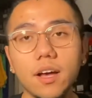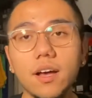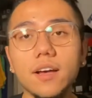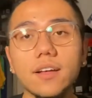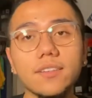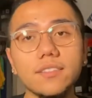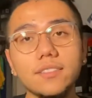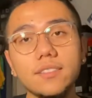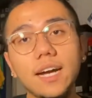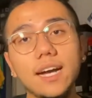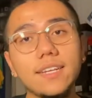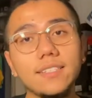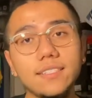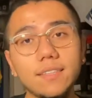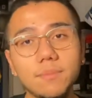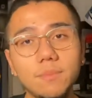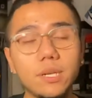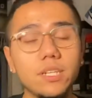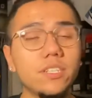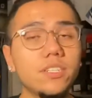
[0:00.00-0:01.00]
size
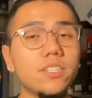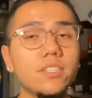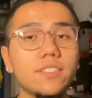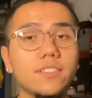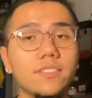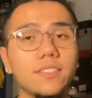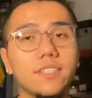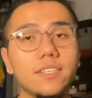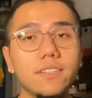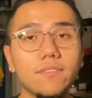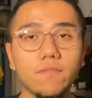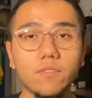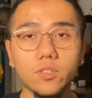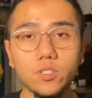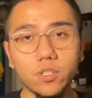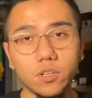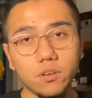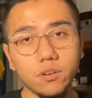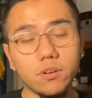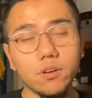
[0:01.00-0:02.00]
dimensions, then for
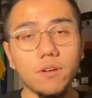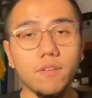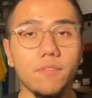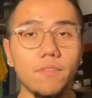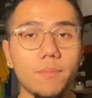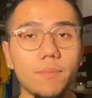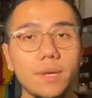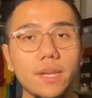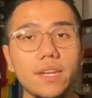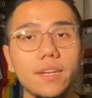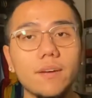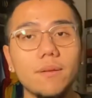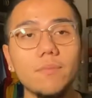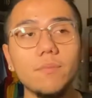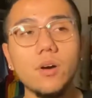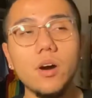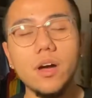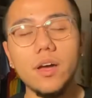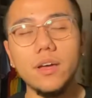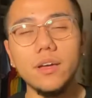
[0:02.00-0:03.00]
sure go for medium.
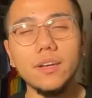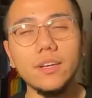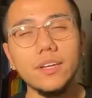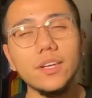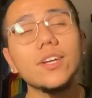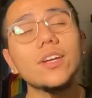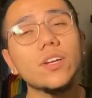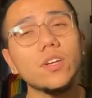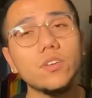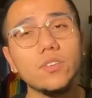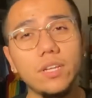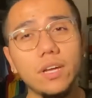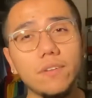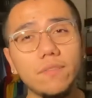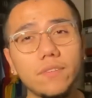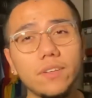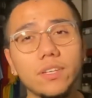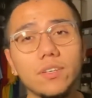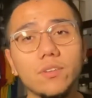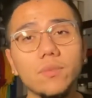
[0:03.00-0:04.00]
But you're
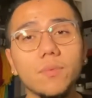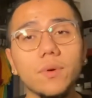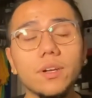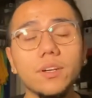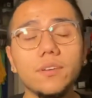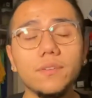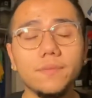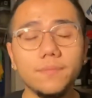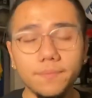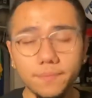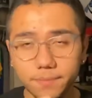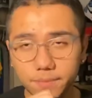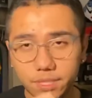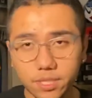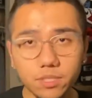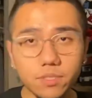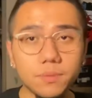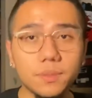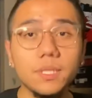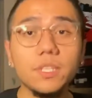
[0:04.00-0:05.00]
definitely gonna want to,
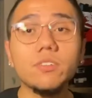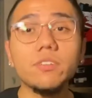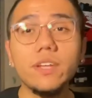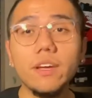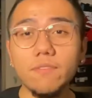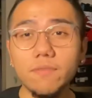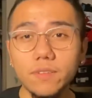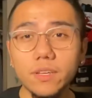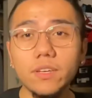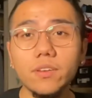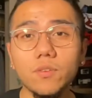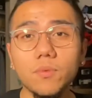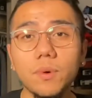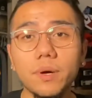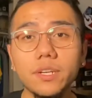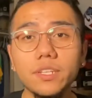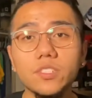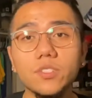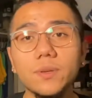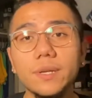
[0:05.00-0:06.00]
excuse me, you're definitely gonna
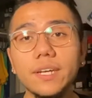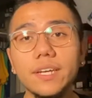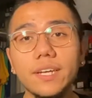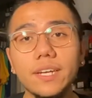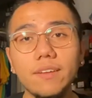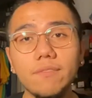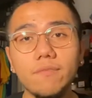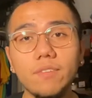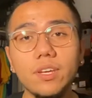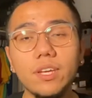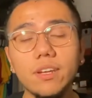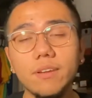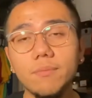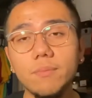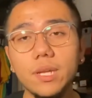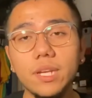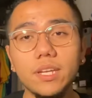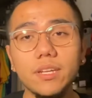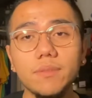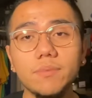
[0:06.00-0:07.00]
want to shrink it if you get a
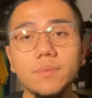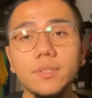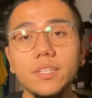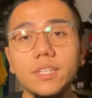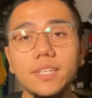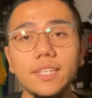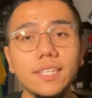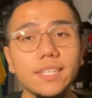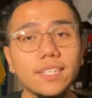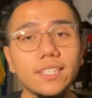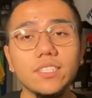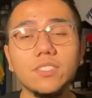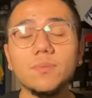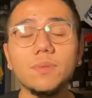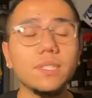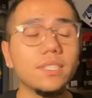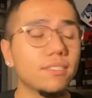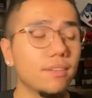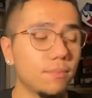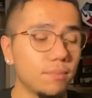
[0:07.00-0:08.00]
medium, just
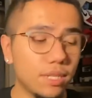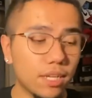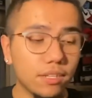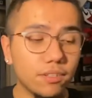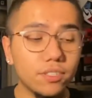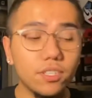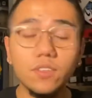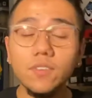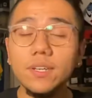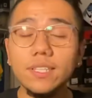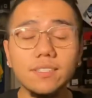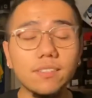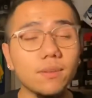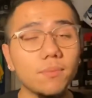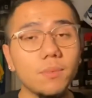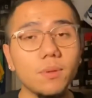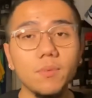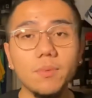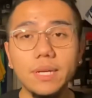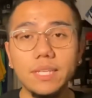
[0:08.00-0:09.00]
because I'm telling you it's gonna
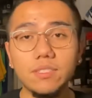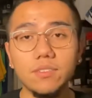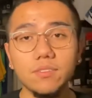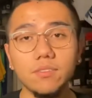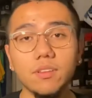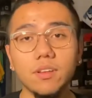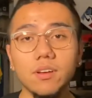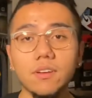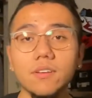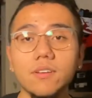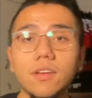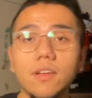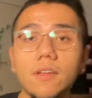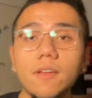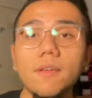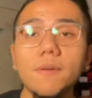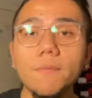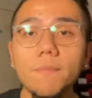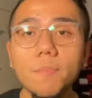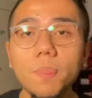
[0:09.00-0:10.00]
be way too long.
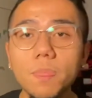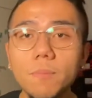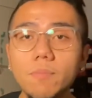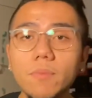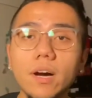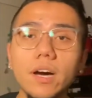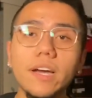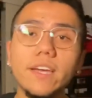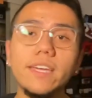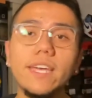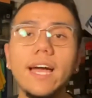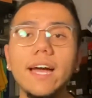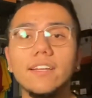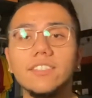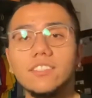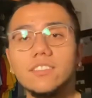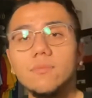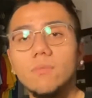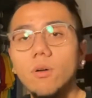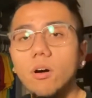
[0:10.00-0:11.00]
But yeah,
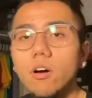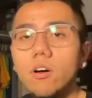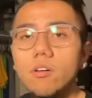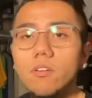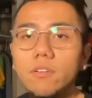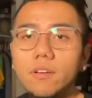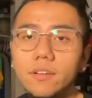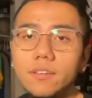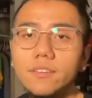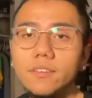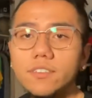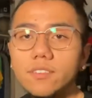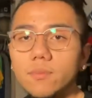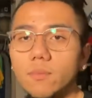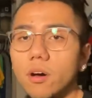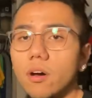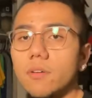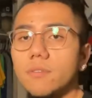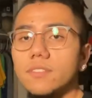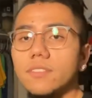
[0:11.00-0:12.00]
small is